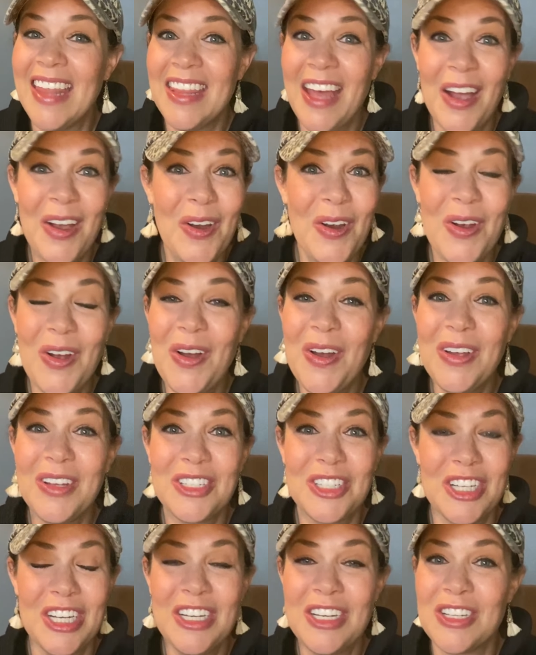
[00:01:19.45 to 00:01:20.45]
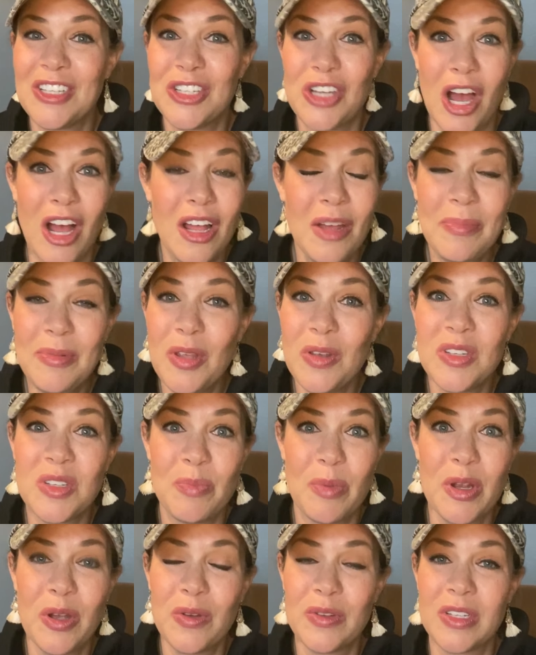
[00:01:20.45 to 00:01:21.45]
and that girl, she just dolloped those
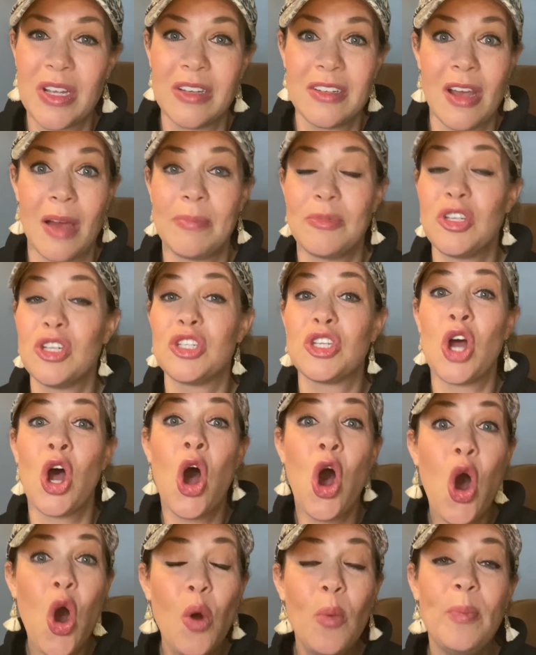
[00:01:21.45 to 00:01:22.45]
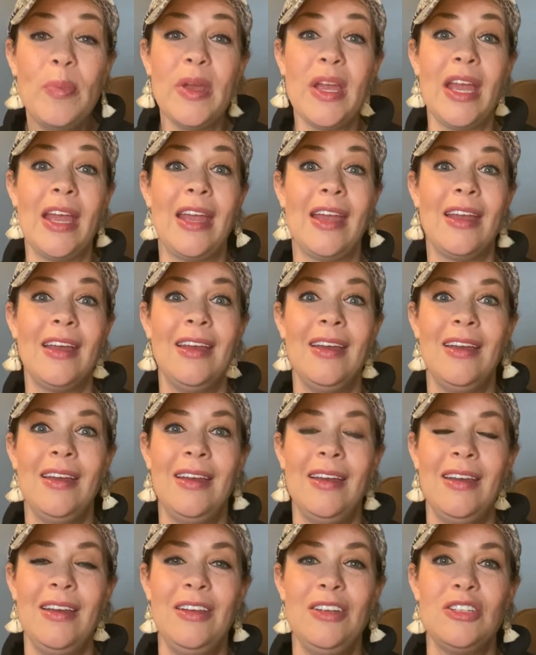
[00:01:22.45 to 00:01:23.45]
sprinkles on top, just hoping
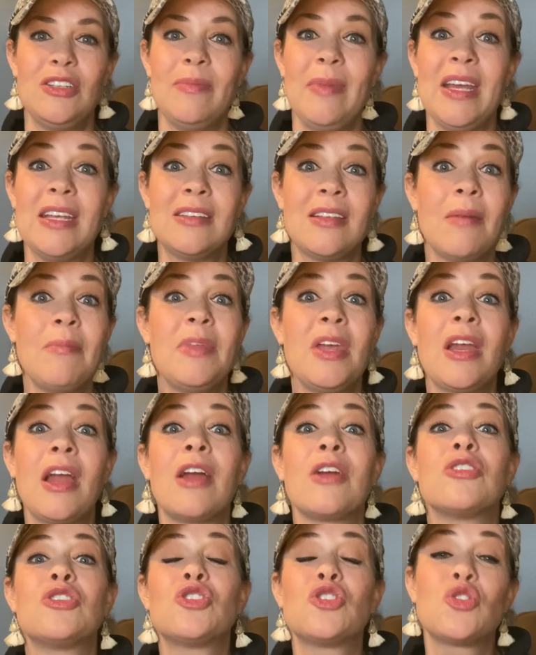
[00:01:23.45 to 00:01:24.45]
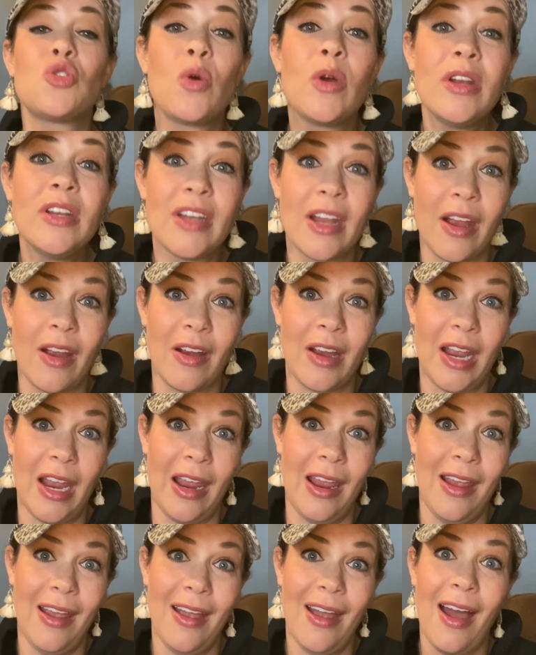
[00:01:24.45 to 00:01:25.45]
to make something
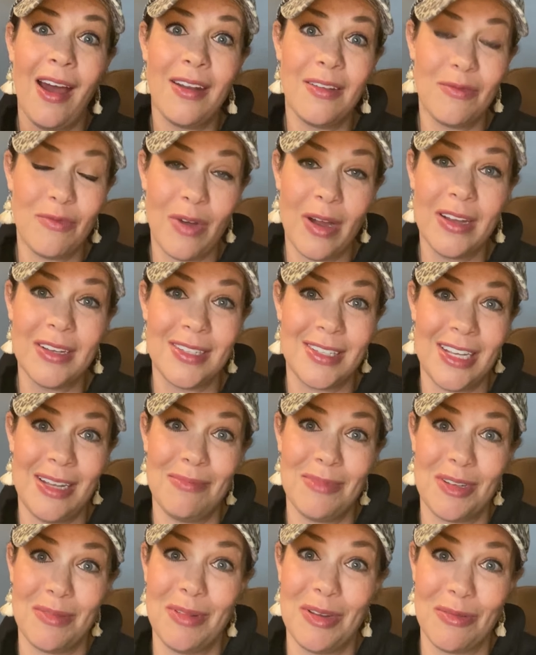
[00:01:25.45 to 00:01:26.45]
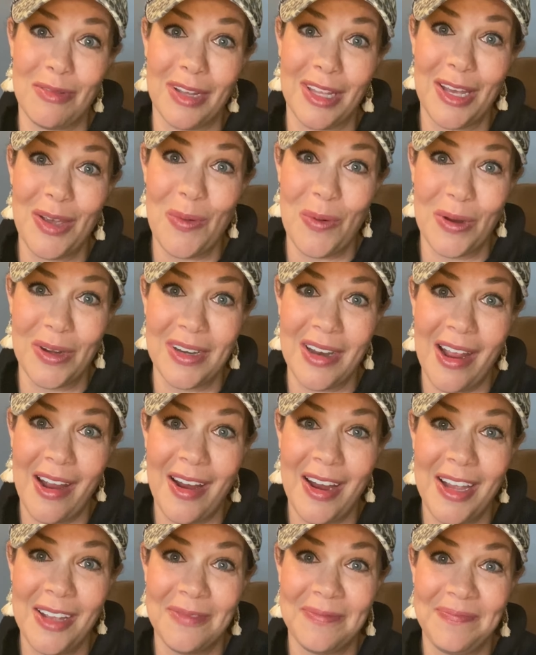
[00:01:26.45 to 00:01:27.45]
extraordinary out of what seemed to be really
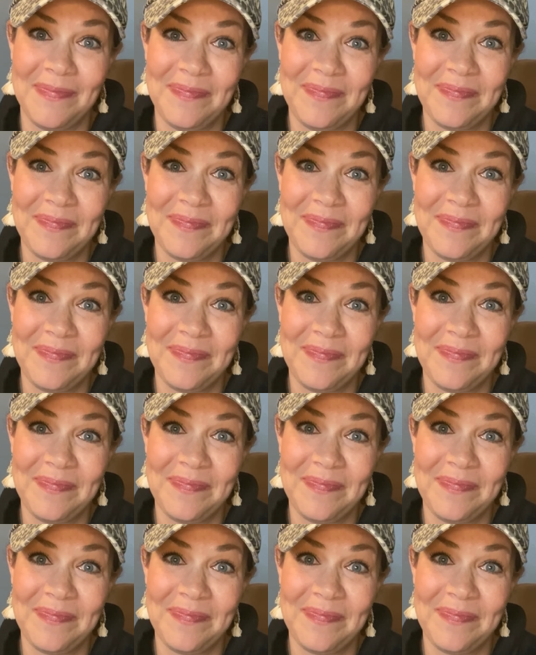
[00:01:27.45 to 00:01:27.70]
ordinary.